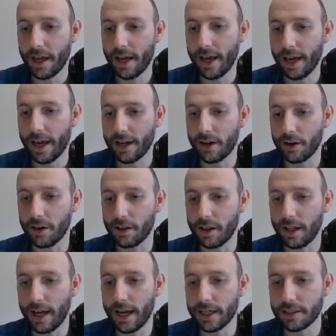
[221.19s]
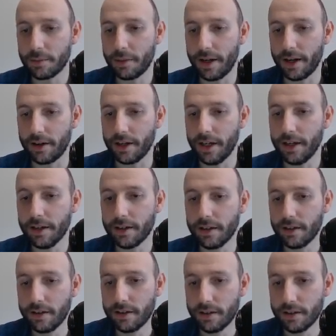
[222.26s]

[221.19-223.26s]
And our last pair here,